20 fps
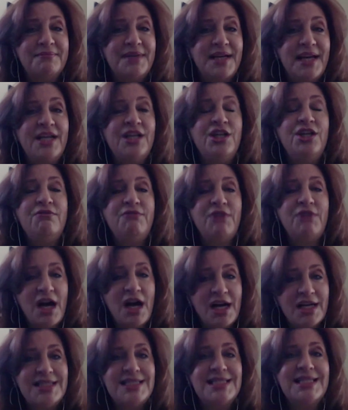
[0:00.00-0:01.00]
and you've
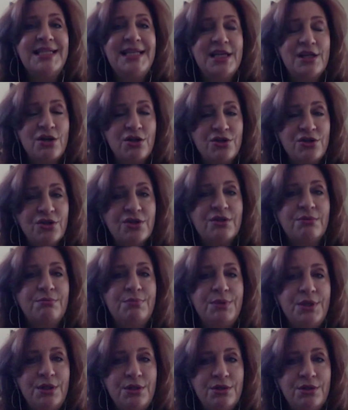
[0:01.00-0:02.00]
got to get on your
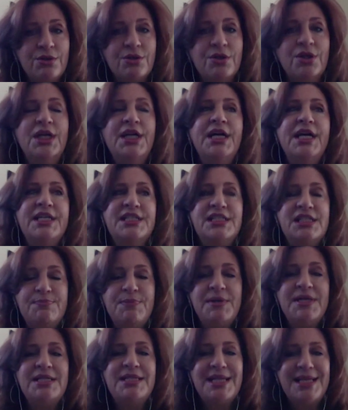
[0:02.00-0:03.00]
computer and
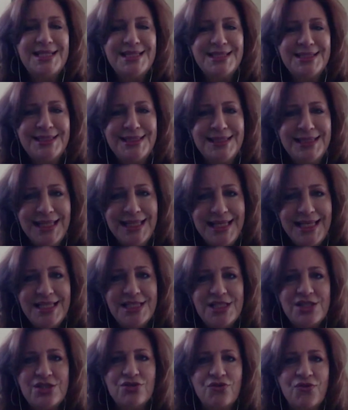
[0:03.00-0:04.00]
spend at
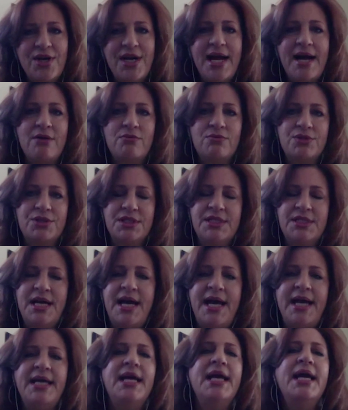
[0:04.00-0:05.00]
least 3 hours a
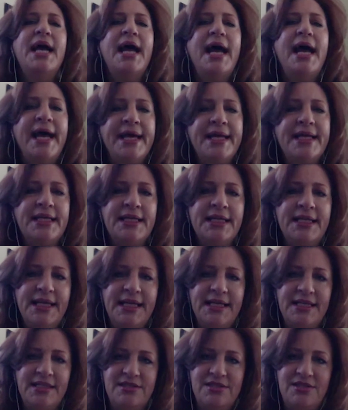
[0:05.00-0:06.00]
day, at
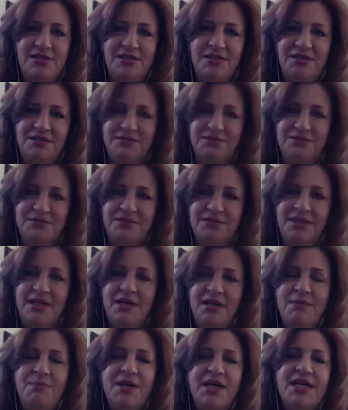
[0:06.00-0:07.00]
least.
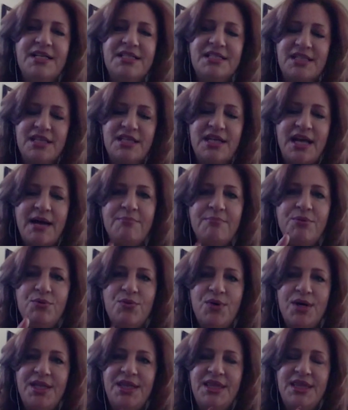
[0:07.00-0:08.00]
Because the number
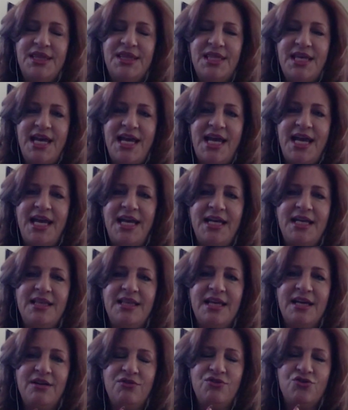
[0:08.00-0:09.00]
one thing
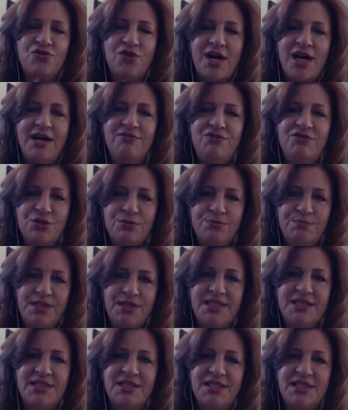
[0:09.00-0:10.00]
that drives your
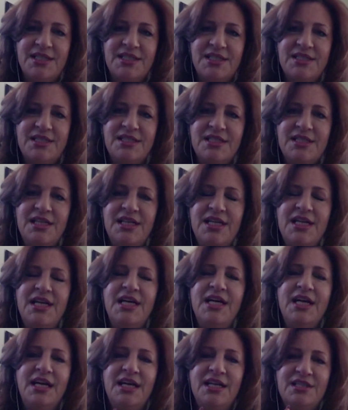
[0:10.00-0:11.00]
business
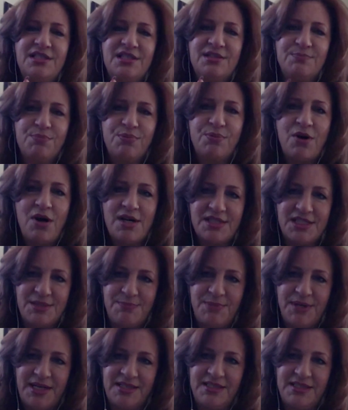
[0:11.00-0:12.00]
is
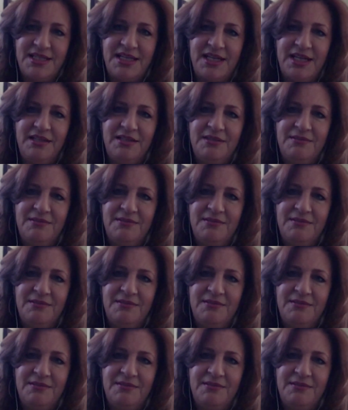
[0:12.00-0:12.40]
prospecting.